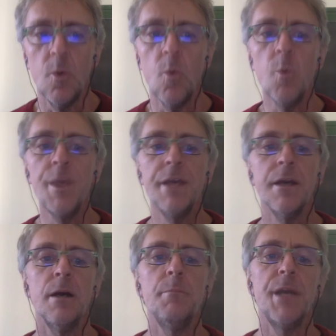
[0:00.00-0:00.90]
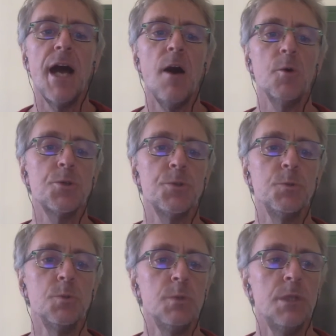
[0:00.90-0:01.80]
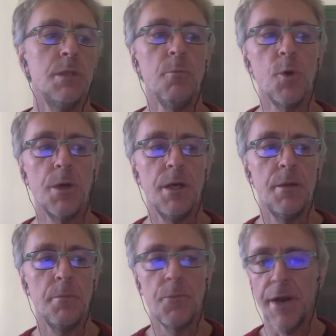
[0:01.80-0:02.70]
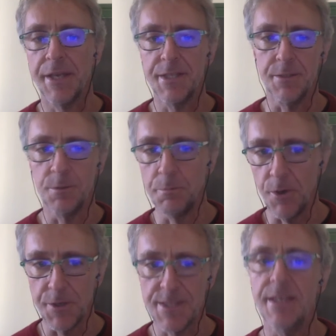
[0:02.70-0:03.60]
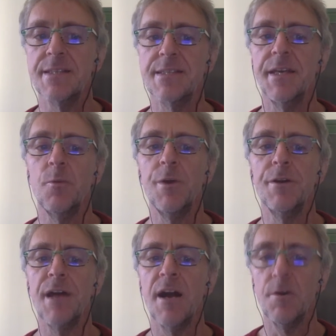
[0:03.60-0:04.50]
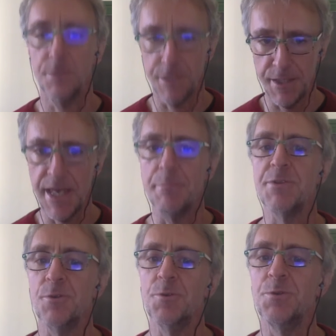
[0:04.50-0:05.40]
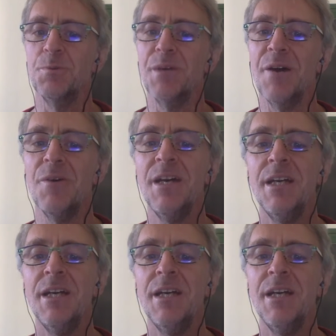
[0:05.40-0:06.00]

We come now to more practical points, let's say. We're now in episode 2 now.